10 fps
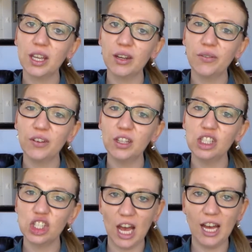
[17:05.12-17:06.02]
can feel
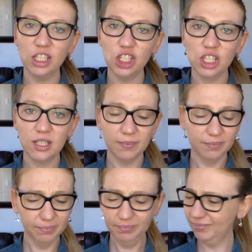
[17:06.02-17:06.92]
judged.
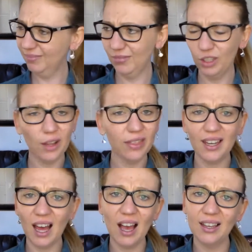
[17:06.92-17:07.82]
Not
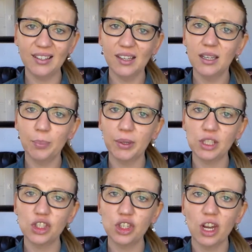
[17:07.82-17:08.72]
that I did,
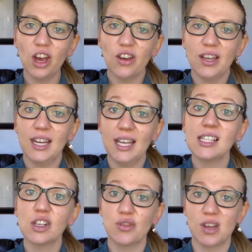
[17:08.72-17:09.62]
but you know, it
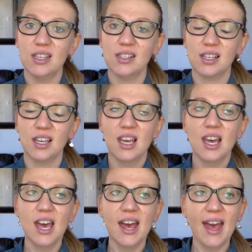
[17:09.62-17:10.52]
is a risk,
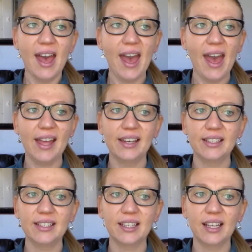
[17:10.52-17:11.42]

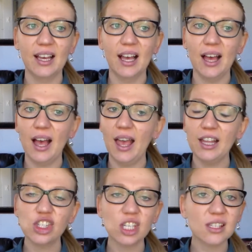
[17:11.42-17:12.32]
and
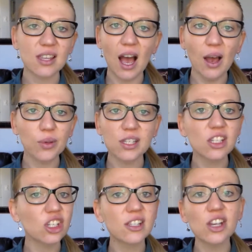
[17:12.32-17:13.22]
I was
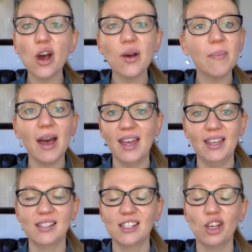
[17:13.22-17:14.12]
just so
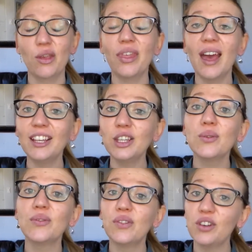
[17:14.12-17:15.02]
amazed. So thank
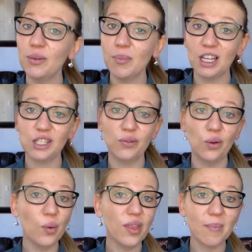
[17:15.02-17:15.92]
you very much for
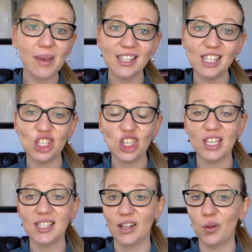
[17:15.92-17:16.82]
all the
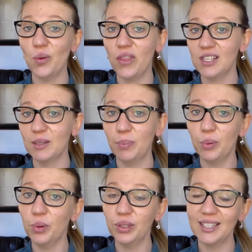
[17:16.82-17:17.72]
messages and all the
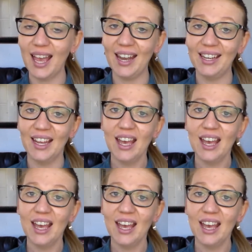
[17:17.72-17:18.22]
support, and